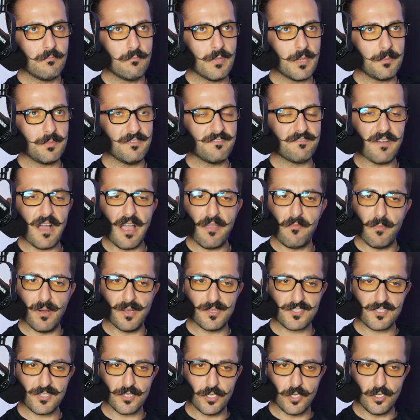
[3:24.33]
maybe five
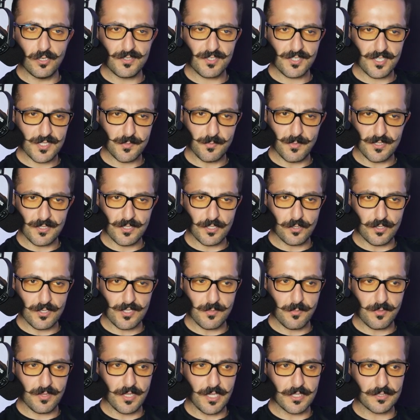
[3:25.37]
months ago, six months ago, or
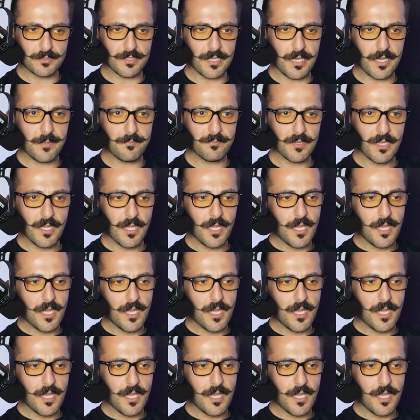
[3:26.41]
something like that.